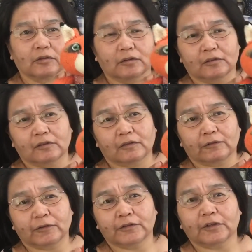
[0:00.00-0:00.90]
This is the
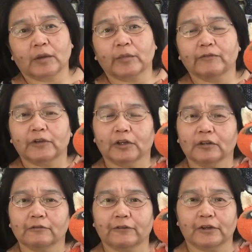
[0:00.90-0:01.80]
first time I've done
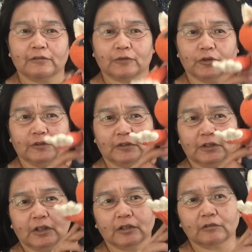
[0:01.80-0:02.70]
the face first
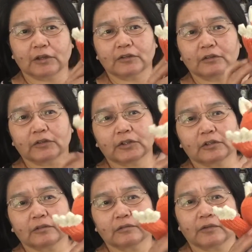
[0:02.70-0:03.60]
and then the rest of it
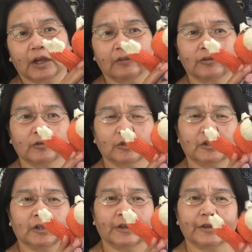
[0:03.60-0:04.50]
afterward,
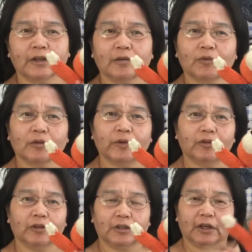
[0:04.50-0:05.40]
and I think I'm going to be
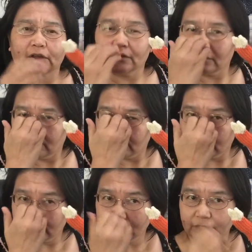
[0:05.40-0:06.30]
doing
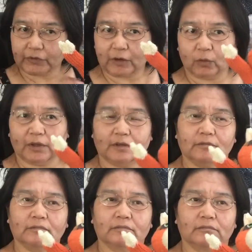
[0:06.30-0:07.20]
that way
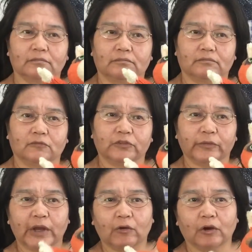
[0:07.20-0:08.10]

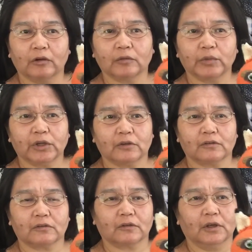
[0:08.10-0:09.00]
from now on,
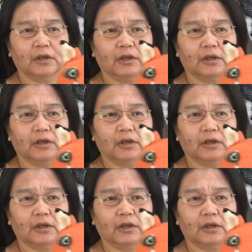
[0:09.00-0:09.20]
because